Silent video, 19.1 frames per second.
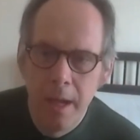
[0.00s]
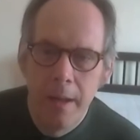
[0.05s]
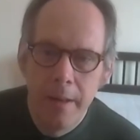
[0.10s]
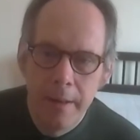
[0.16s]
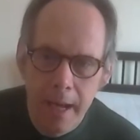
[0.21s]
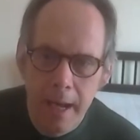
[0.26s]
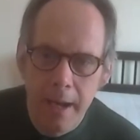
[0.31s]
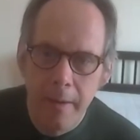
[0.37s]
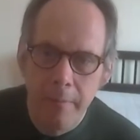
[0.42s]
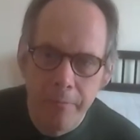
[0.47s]

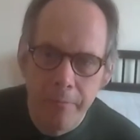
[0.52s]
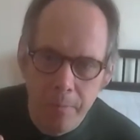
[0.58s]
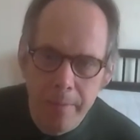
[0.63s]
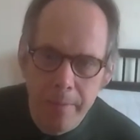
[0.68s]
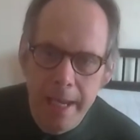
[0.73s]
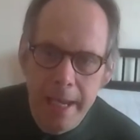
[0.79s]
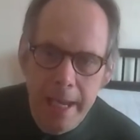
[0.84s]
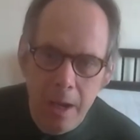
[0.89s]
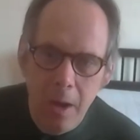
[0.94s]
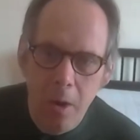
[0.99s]
That for
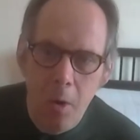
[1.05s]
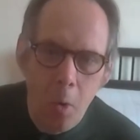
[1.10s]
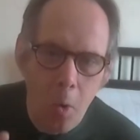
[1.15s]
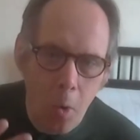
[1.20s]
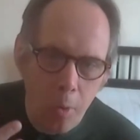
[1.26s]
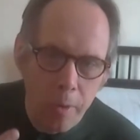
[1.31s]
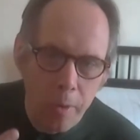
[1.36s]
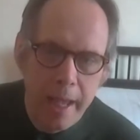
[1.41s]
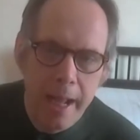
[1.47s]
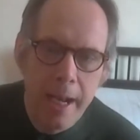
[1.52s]
me,
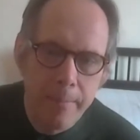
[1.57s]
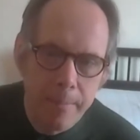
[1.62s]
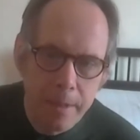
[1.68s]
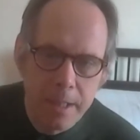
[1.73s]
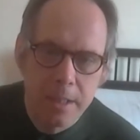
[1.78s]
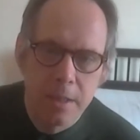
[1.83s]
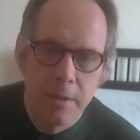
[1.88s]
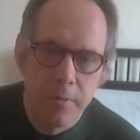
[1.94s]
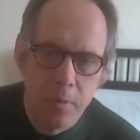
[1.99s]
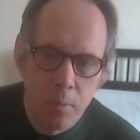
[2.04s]
all the
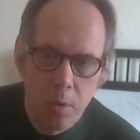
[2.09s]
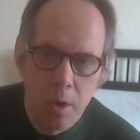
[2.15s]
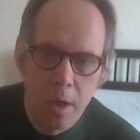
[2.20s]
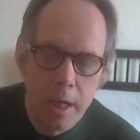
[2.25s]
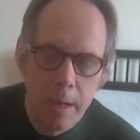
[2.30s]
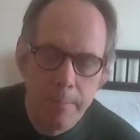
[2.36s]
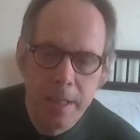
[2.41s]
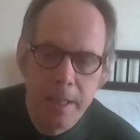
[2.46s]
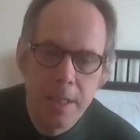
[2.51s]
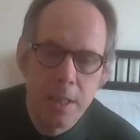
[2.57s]
elements of the work
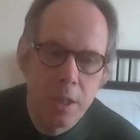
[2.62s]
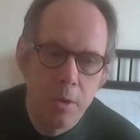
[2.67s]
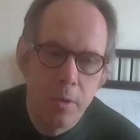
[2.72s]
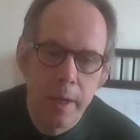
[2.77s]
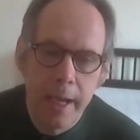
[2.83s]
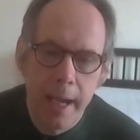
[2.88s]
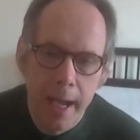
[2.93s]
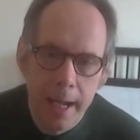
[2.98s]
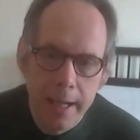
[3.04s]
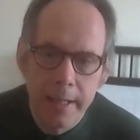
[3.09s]
I've been
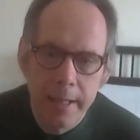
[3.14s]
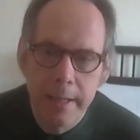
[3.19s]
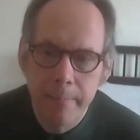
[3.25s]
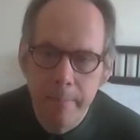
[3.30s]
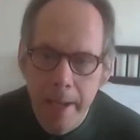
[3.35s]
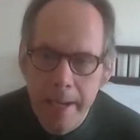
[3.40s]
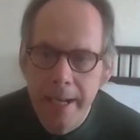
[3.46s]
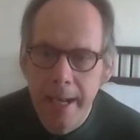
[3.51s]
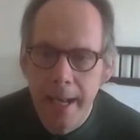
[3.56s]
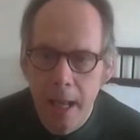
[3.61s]
doing had a
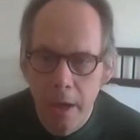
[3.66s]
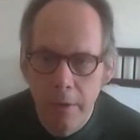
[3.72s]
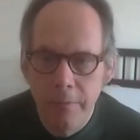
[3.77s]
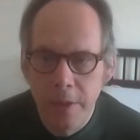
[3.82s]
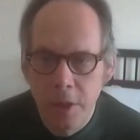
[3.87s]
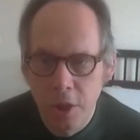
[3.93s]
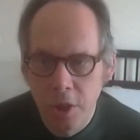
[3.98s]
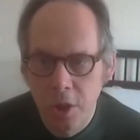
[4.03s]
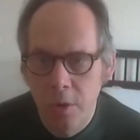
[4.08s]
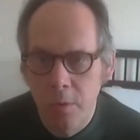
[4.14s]
mental health
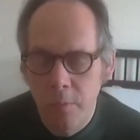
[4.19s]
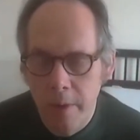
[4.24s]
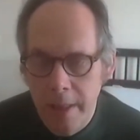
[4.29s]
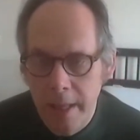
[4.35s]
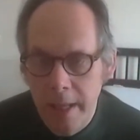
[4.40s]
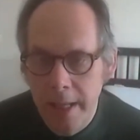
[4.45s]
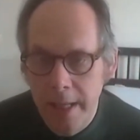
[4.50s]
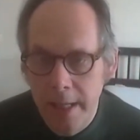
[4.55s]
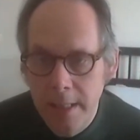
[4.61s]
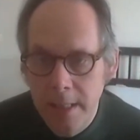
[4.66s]
issue
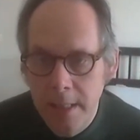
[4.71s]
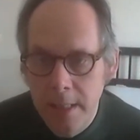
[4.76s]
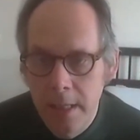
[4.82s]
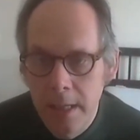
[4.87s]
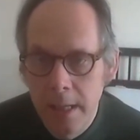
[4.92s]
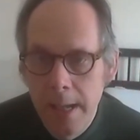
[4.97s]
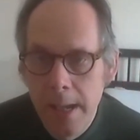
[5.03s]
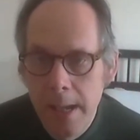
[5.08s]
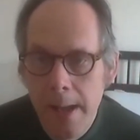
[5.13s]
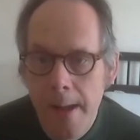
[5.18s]
within it.
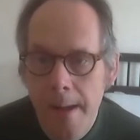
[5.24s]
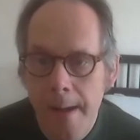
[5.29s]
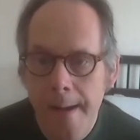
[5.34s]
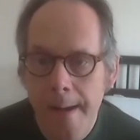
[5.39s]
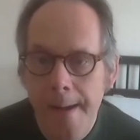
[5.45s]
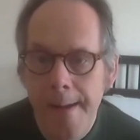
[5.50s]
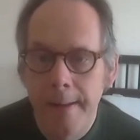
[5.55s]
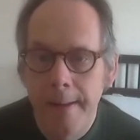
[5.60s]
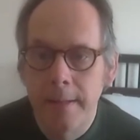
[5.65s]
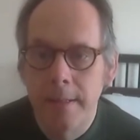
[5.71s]

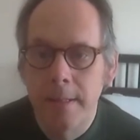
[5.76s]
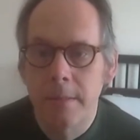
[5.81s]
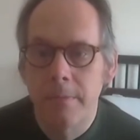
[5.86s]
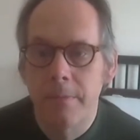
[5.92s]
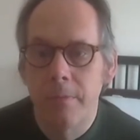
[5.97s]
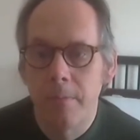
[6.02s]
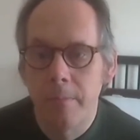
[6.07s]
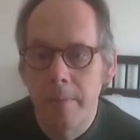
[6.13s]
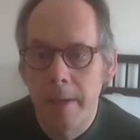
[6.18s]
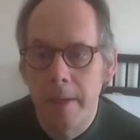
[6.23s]
And
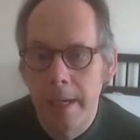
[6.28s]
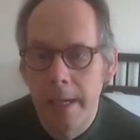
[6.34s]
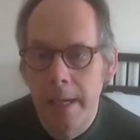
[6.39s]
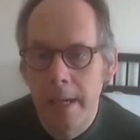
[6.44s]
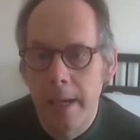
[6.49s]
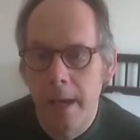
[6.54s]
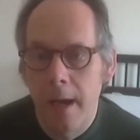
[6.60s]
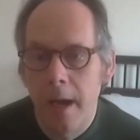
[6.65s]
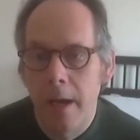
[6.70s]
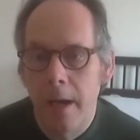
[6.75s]
for
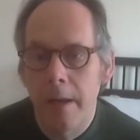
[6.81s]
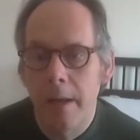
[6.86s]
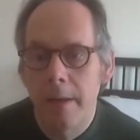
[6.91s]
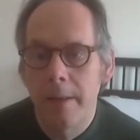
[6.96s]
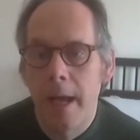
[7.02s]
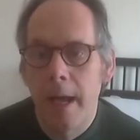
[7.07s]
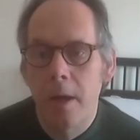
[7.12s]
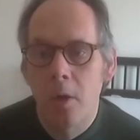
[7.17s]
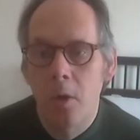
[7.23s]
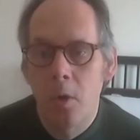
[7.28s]
me,
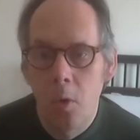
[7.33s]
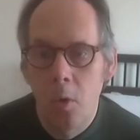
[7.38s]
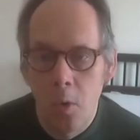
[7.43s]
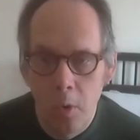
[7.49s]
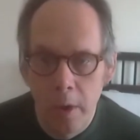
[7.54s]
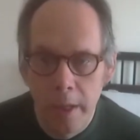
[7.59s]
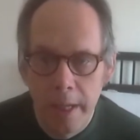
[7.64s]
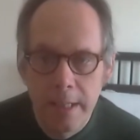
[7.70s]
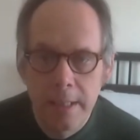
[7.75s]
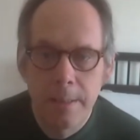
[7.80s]
that
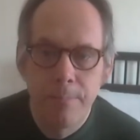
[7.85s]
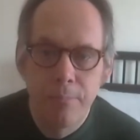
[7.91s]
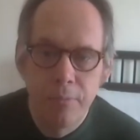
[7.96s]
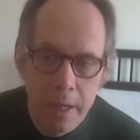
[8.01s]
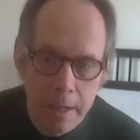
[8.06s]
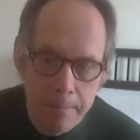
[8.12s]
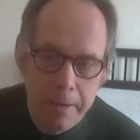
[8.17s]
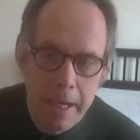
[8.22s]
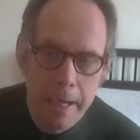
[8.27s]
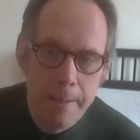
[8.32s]
calling to
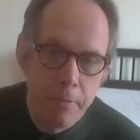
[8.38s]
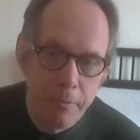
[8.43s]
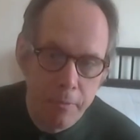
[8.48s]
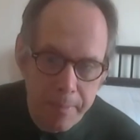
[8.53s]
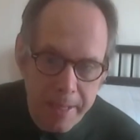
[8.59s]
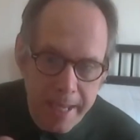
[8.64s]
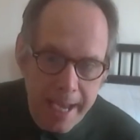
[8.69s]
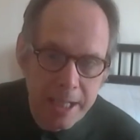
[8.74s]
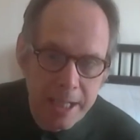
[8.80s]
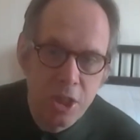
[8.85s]
bring people from
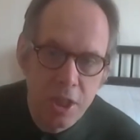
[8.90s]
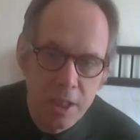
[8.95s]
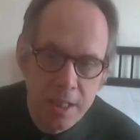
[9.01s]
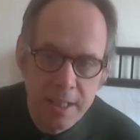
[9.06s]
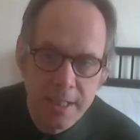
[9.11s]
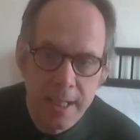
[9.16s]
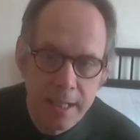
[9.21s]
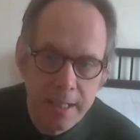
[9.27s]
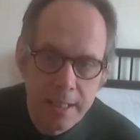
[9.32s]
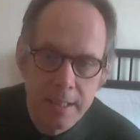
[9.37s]
the edge to the
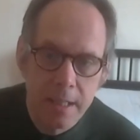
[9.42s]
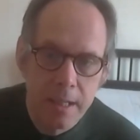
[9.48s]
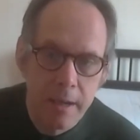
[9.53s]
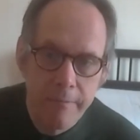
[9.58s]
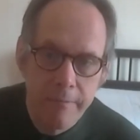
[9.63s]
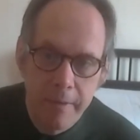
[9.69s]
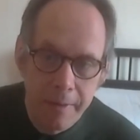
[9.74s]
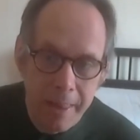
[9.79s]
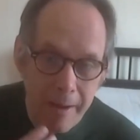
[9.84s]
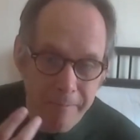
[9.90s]
centre, I
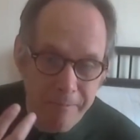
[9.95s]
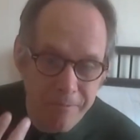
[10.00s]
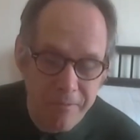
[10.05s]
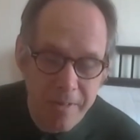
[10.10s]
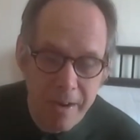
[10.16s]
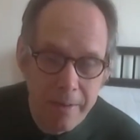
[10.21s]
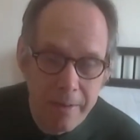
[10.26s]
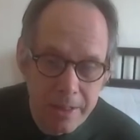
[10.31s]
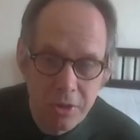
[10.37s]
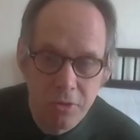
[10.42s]
felt that
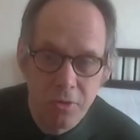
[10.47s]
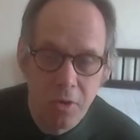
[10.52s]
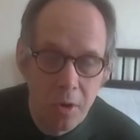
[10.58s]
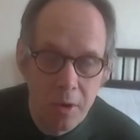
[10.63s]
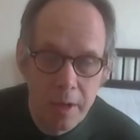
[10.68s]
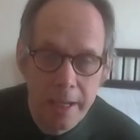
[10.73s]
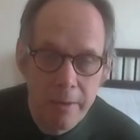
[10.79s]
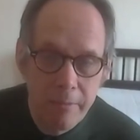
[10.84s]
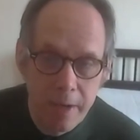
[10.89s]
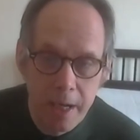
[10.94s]
very
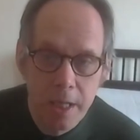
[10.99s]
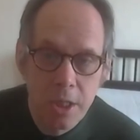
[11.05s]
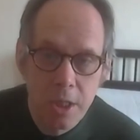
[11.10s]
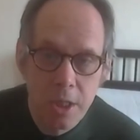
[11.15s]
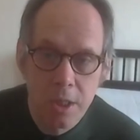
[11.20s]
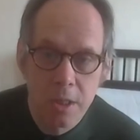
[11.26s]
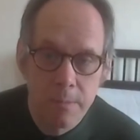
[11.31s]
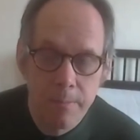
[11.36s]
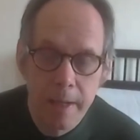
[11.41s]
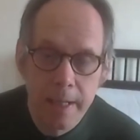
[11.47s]
strongly in relation
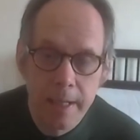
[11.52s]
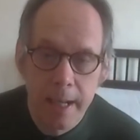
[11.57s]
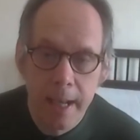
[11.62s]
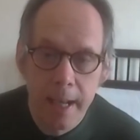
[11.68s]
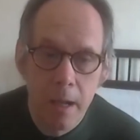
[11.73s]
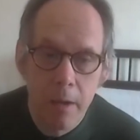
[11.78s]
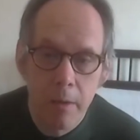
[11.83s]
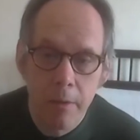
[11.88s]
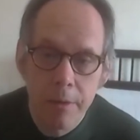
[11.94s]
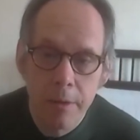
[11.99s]
to mental
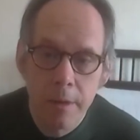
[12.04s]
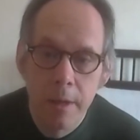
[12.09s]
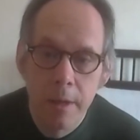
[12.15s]
health.